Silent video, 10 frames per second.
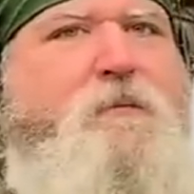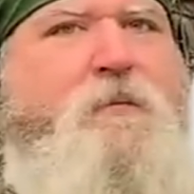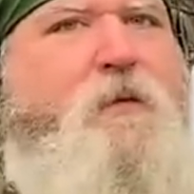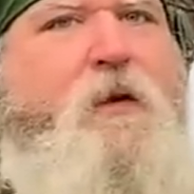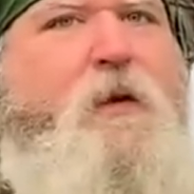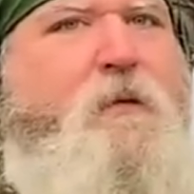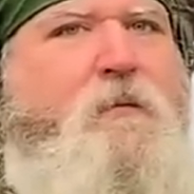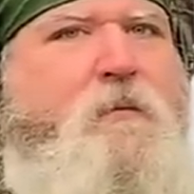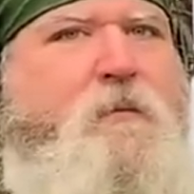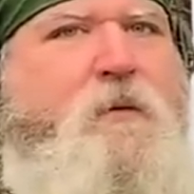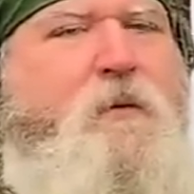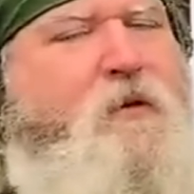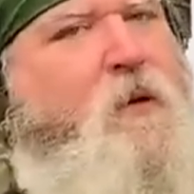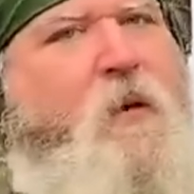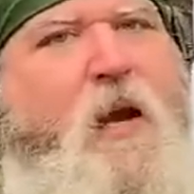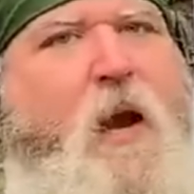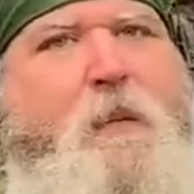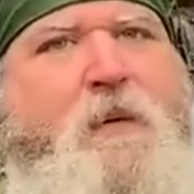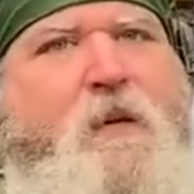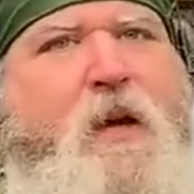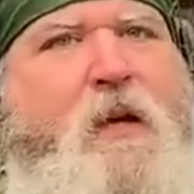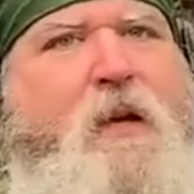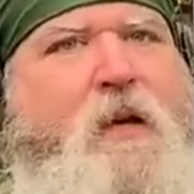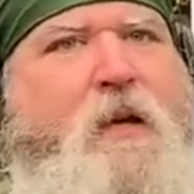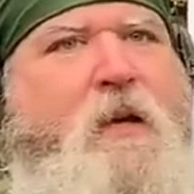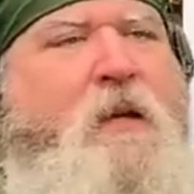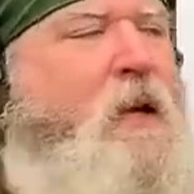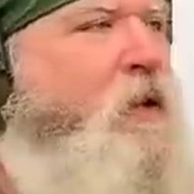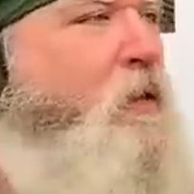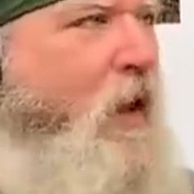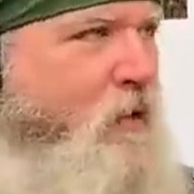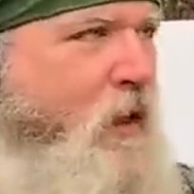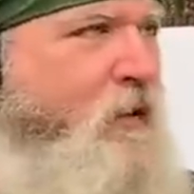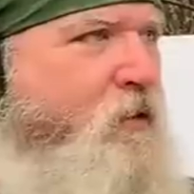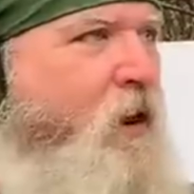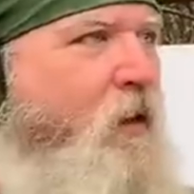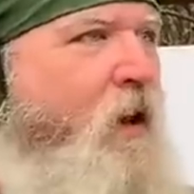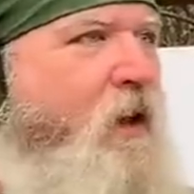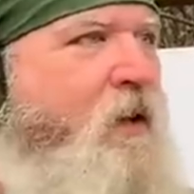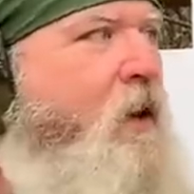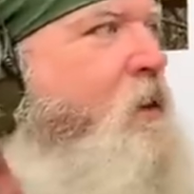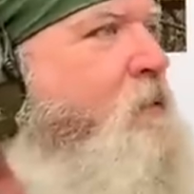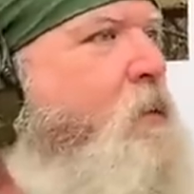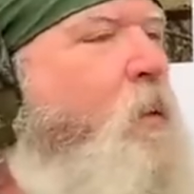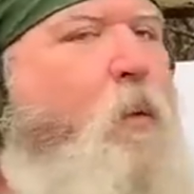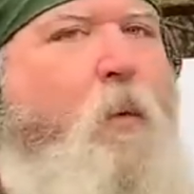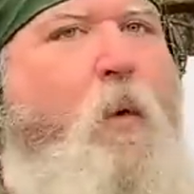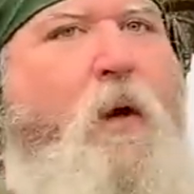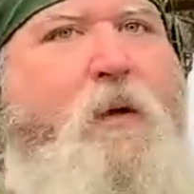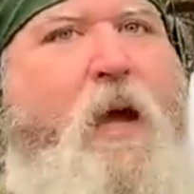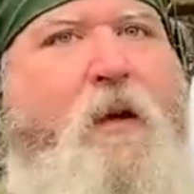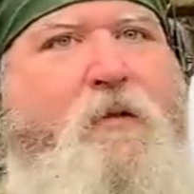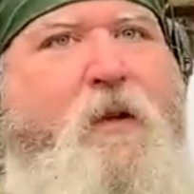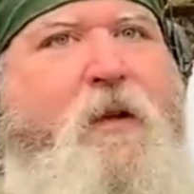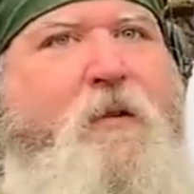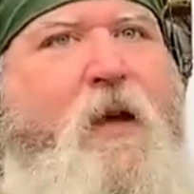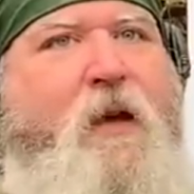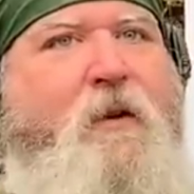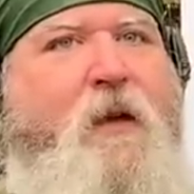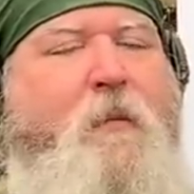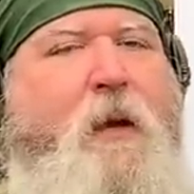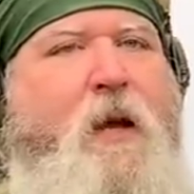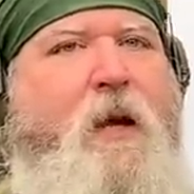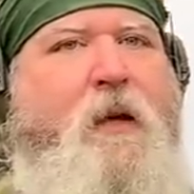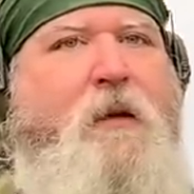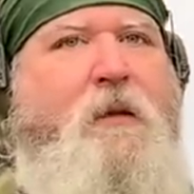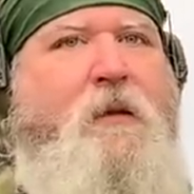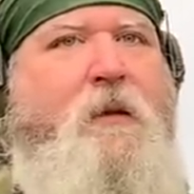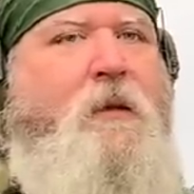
Just fun. Standing up see off him, like. Just to see. Like, you got to take the shot right now. Yeah. What actually is that going to be like? Let's do it.